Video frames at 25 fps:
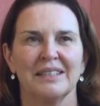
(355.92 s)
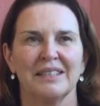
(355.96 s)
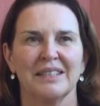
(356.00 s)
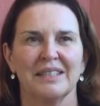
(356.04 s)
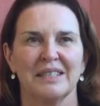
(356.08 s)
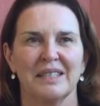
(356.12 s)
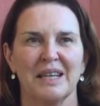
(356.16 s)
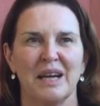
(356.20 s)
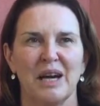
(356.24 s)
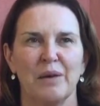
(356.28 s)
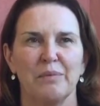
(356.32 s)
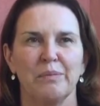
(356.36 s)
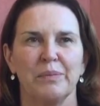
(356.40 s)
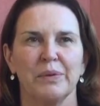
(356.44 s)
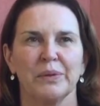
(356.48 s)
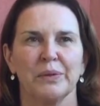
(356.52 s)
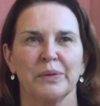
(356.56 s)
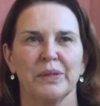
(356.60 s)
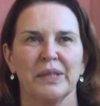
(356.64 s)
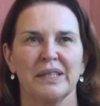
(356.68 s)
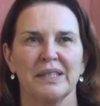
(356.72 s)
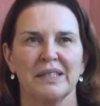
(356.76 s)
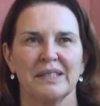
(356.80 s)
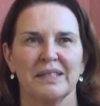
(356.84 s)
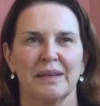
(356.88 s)
to start
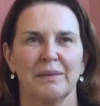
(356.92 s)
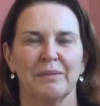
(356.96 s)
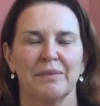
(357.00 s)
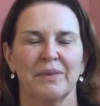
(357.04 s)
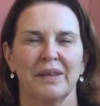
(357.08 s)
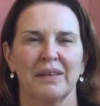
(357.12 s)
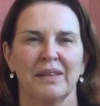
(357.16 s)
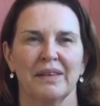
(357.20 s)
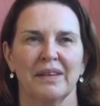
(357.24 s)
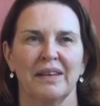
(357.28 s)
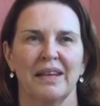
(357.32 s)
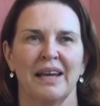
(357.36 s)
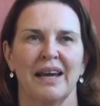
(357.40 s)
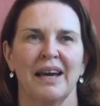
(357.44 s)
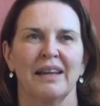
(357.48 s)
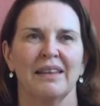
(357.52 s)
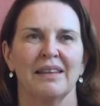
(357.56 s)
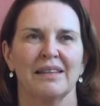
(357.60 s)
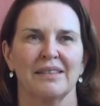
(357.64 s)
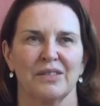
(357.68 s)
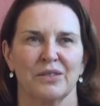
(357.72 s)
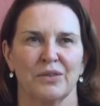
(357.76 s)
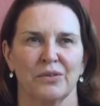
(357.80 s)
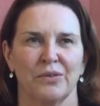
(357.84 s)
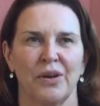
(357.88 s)
building something that now
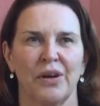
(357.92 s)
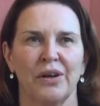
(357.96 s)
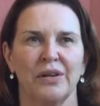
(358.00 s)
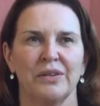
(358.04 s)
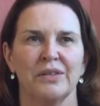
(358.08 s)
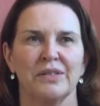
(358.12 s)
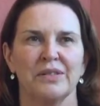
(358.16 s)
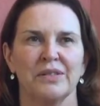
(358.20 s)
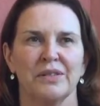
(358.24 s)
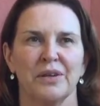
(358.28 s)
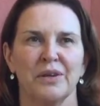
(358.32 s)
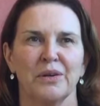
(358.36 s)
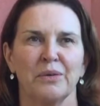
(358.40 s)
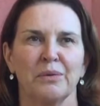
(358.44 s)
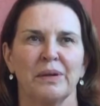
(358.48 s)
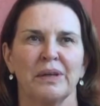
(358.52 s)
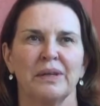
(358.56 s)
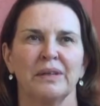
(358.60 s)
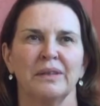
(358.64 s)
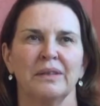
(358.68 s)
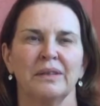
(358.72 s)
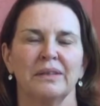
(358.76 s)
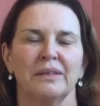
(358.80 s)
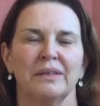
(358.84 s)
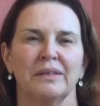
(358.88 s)
that's grown so
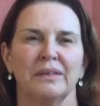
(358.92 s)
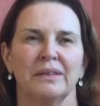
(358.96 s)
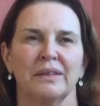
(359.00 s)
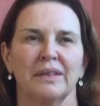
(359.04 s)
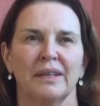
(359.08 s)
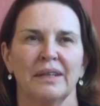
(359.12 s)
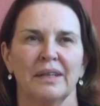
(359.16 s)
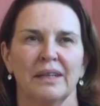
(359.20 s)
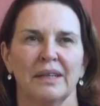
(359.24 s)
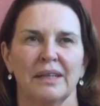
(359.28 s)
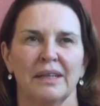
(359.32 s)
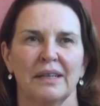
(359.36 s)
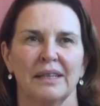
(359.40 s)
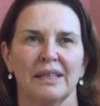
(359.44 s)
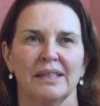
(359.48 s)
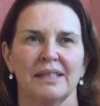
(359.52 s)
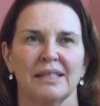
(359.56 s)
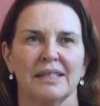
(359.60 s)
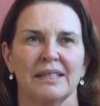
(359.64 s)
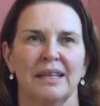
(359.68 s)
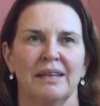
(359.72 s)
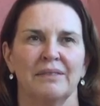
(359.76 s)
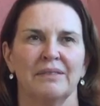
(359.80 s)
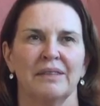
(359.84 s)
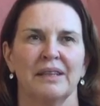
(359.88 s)
well, and
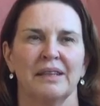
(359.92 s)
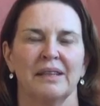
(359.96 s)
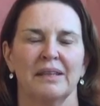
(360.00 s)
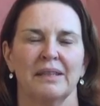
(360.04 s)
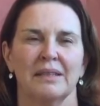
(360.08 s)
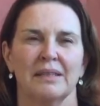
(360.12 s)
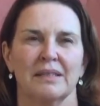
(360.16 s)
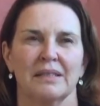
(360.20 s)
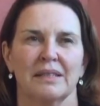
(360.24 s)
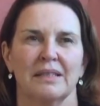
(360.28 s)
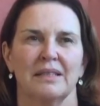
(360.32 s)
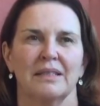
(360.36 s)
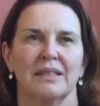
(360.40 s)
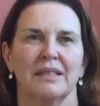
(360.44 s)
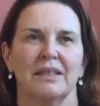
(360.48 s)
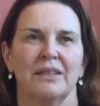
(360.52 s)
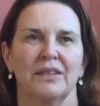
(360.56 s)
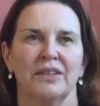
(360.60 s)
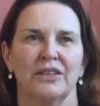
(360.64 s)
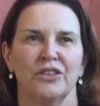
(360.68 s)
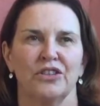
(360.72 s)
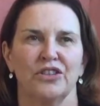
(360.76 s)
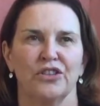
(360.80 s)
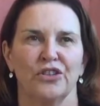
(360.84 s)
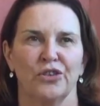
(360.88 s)
it's lovely that it's
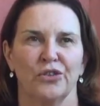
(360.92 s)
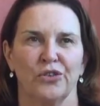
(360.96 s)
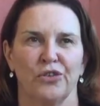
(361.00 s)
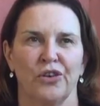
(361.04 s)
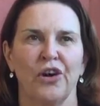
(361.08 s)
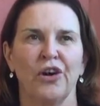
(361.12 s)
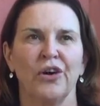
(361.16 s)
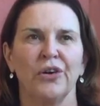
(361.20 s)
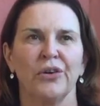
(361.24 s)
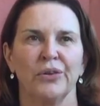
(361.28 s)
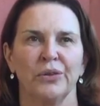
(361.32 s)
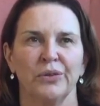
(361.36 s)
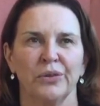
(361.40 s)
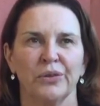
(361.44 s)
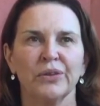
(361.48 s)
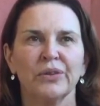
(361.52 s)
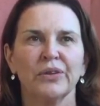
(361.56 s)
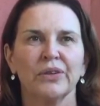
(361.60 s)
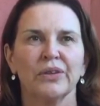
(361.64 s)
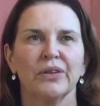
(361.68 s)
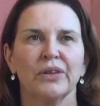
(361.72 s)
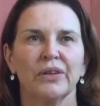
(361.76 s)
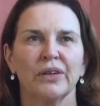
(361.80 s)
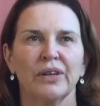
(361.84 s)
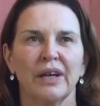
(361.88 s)
continued to grow
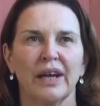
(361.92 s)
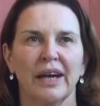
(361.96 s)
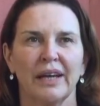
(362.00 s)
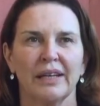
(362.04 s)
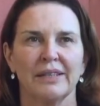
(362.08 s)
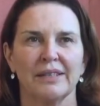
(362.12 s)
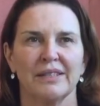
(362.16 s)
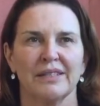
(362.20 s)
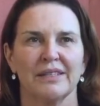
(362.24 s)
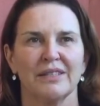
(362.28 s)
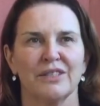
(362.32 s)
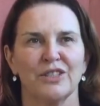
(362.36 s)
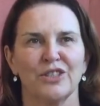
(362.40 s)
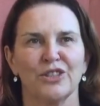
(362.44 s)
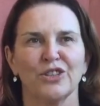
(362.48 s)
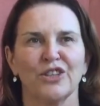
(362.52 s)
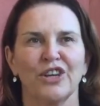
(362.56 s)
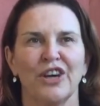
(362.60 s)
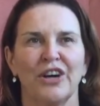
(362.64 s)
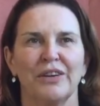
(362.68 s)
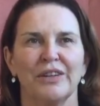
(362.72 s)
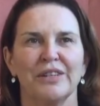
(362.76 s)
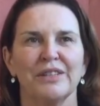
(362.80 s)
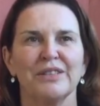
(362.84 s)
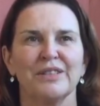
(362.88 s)
and is still
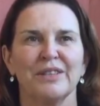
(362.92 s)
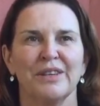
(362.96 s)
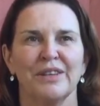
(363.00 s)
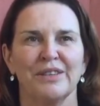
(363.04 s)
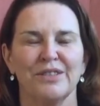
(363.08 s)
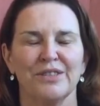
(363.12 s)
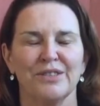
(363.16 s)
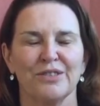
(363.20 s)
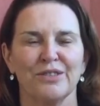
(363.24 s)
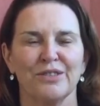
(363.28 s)
going so